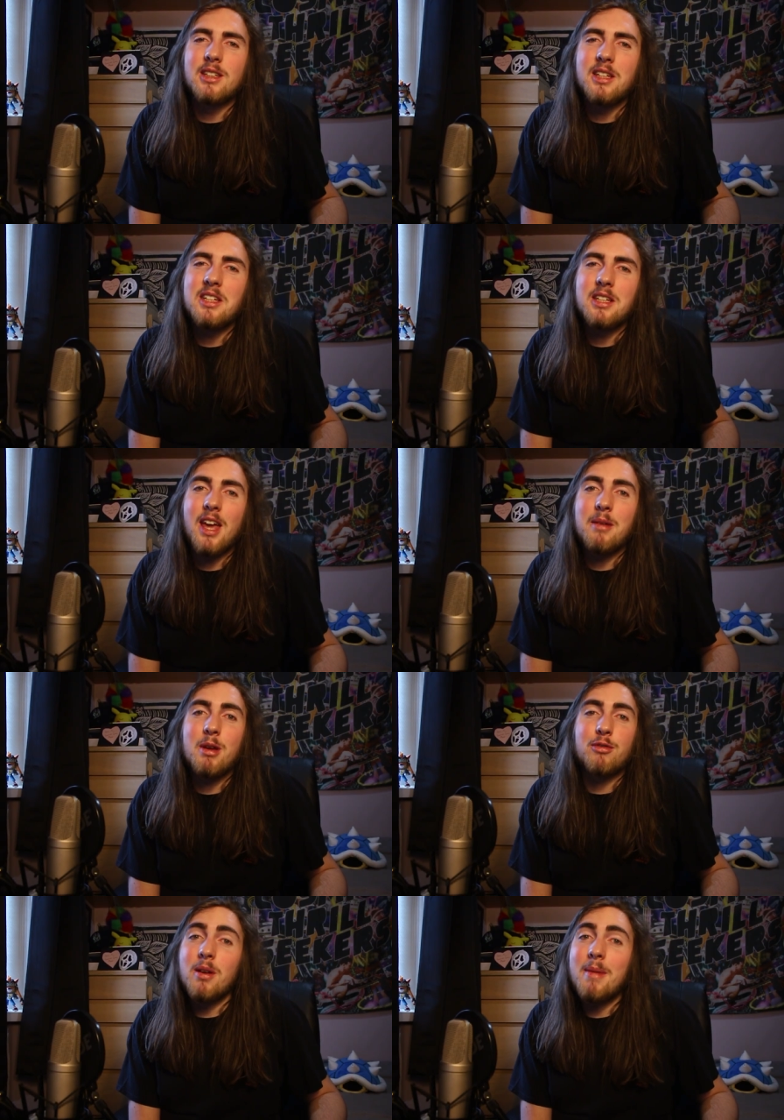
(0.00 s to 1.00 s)
And he gave me
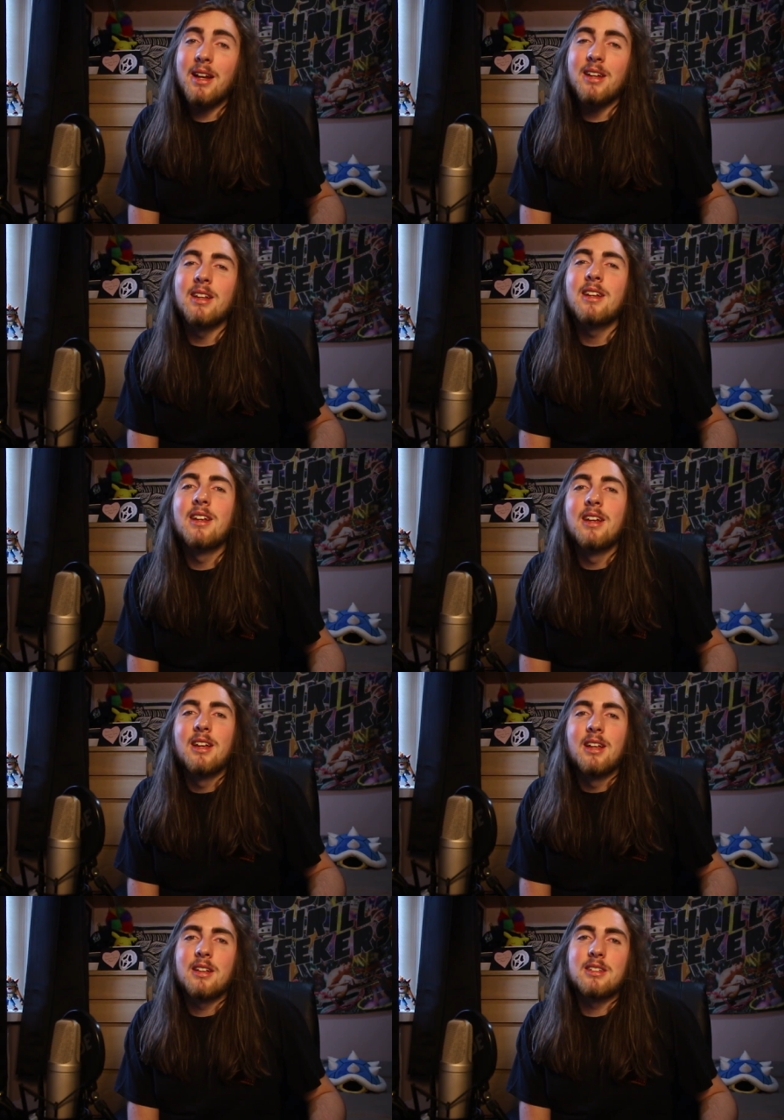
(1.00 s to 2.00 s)
a free magnet.
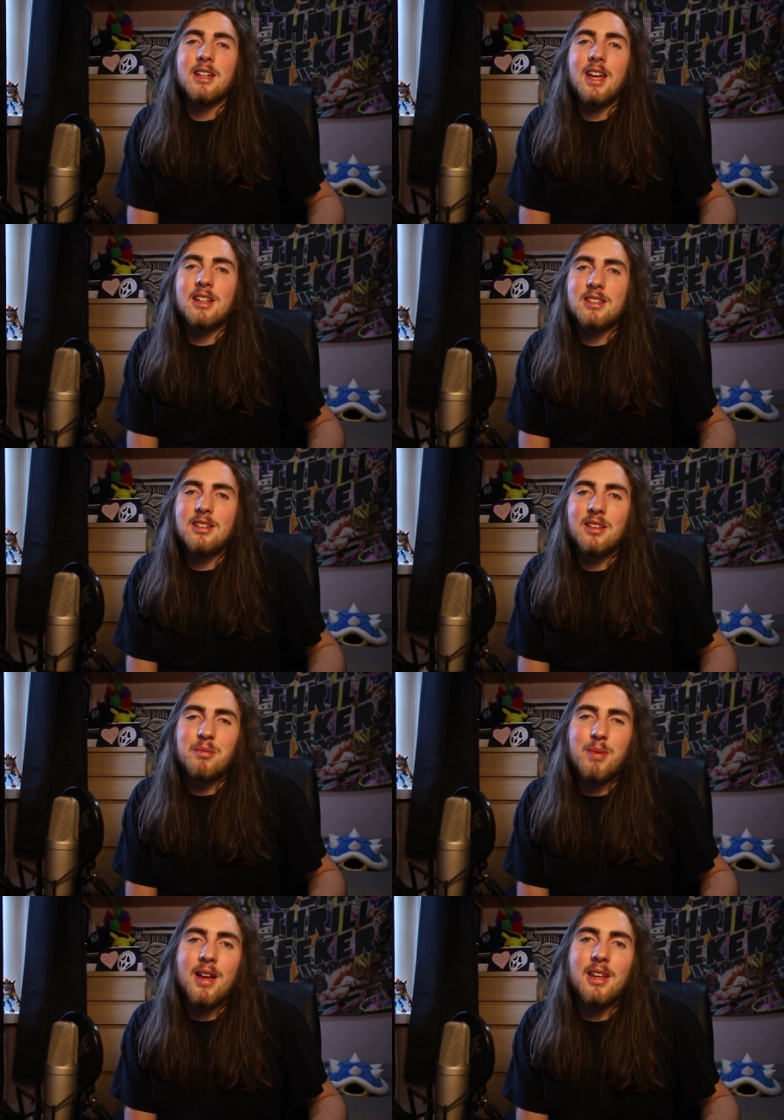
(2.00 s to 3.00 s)
Because I guess
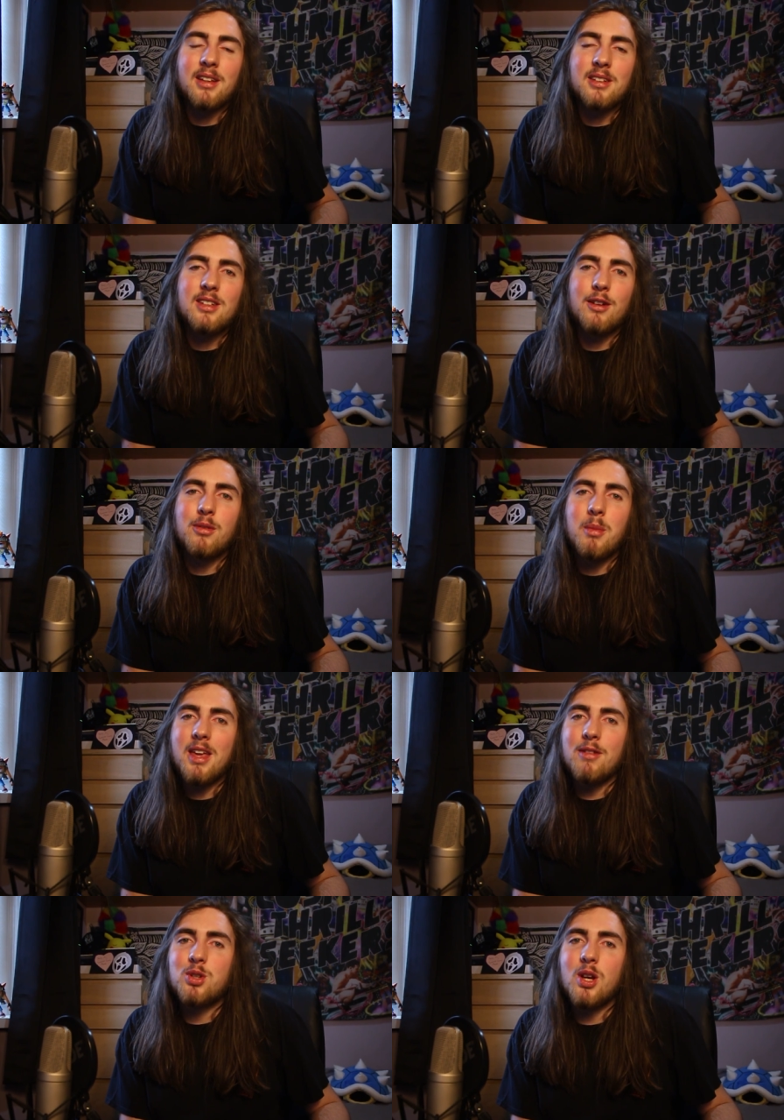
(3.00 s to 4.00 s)
buying stuff from a
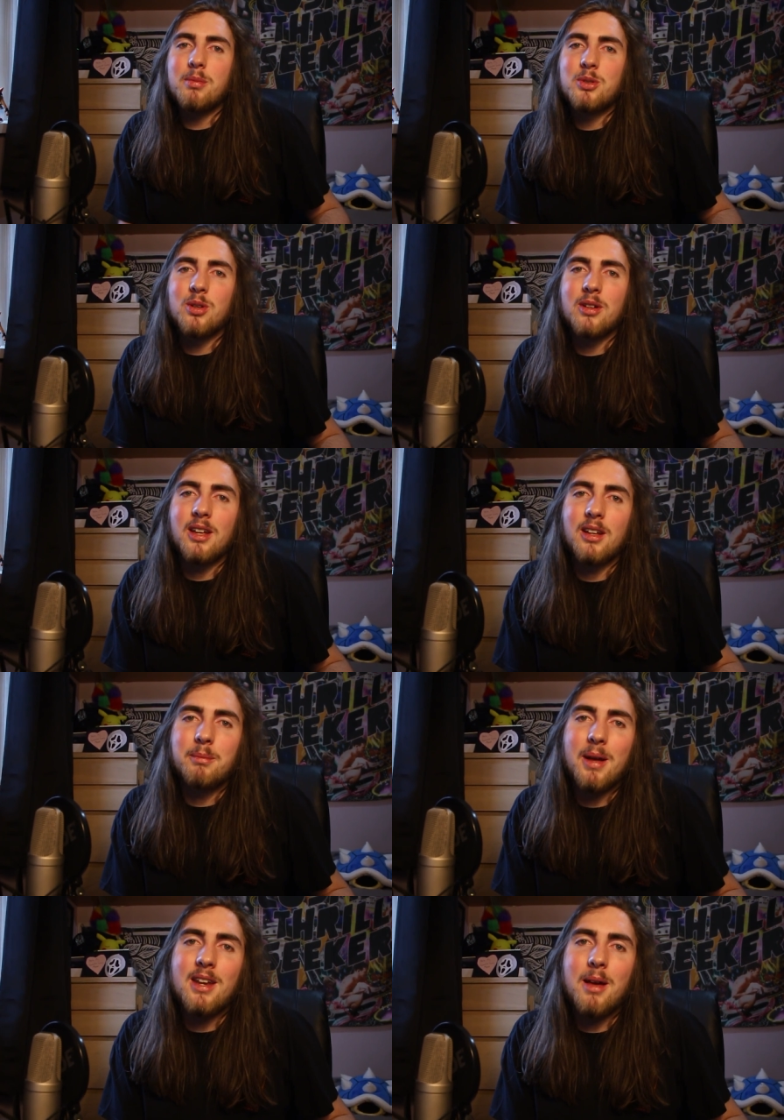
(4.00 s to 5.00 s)
gift shop during a
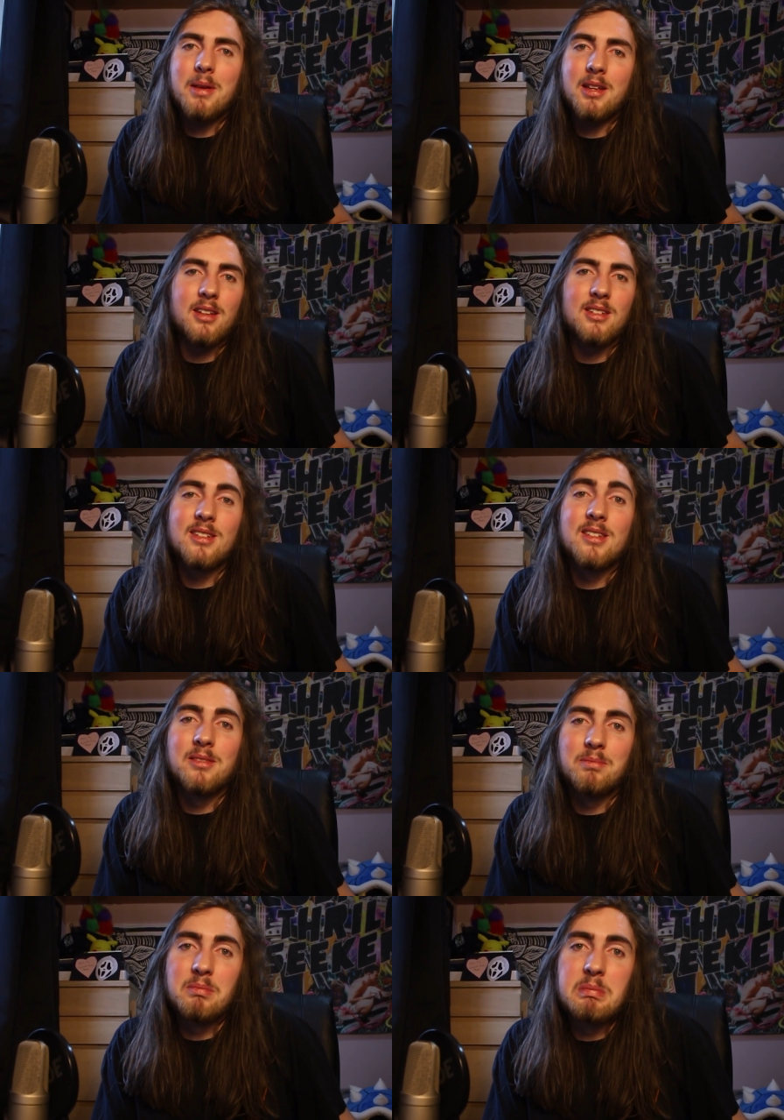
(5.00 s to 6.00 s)
pandemic is
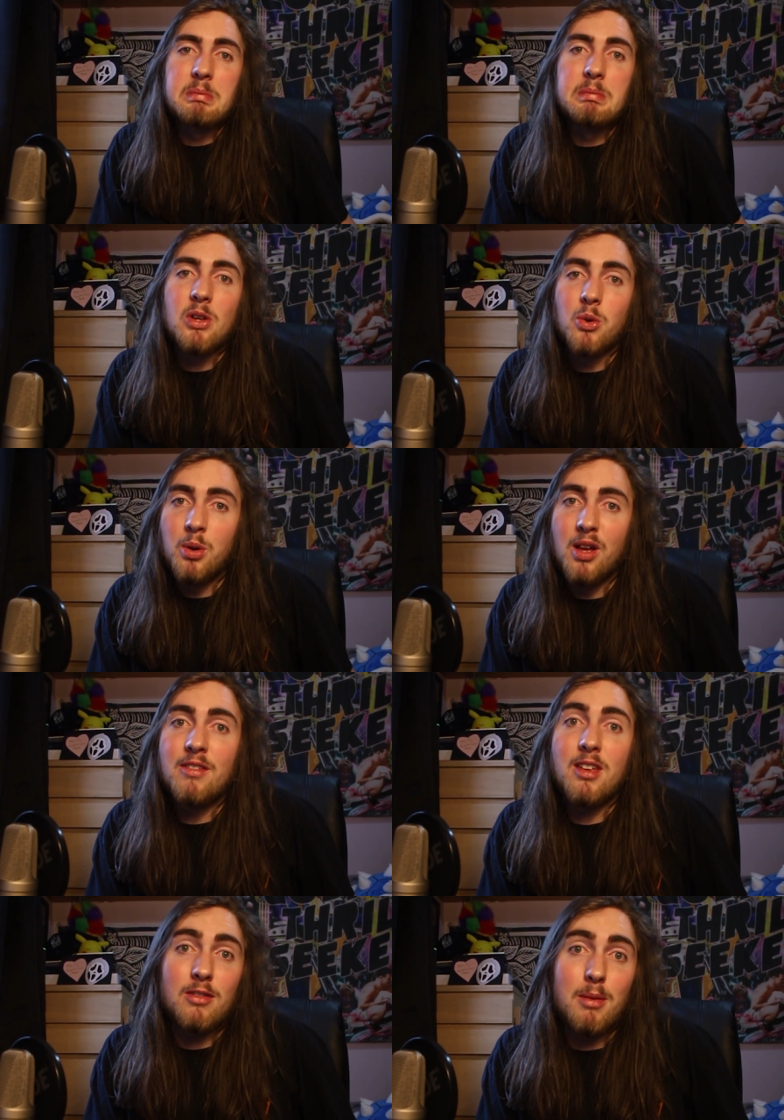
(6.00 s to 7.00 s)

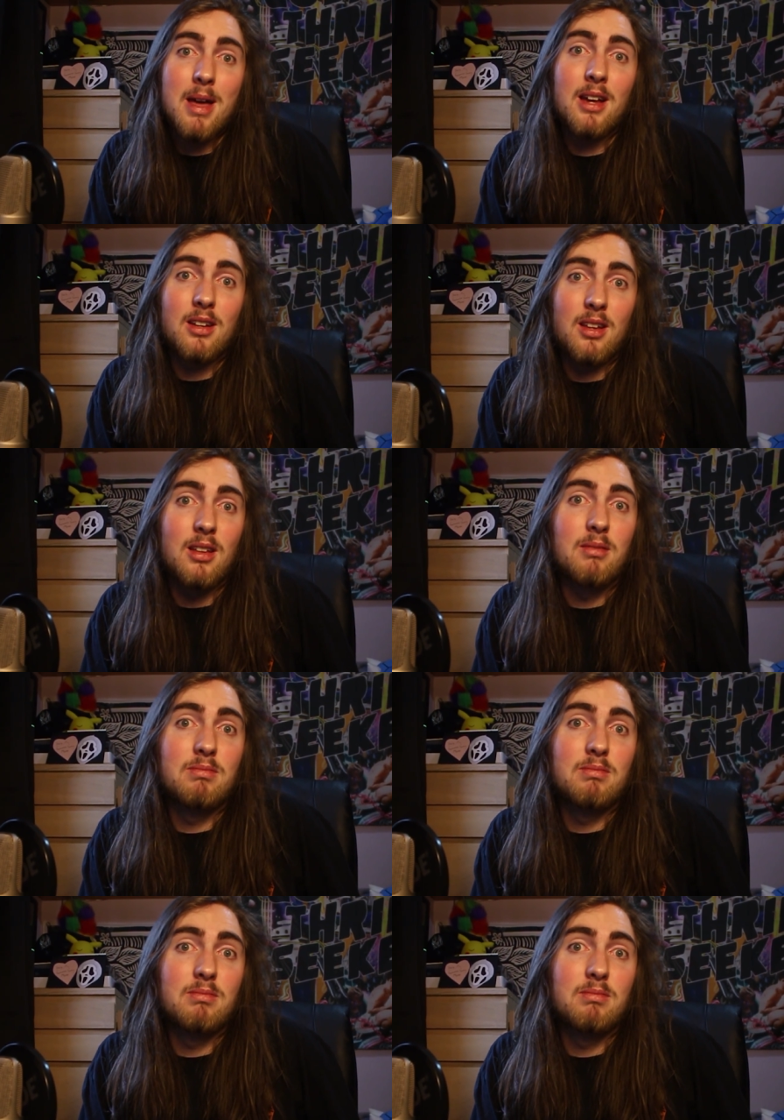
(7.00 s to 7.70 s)
worthy of a magnet.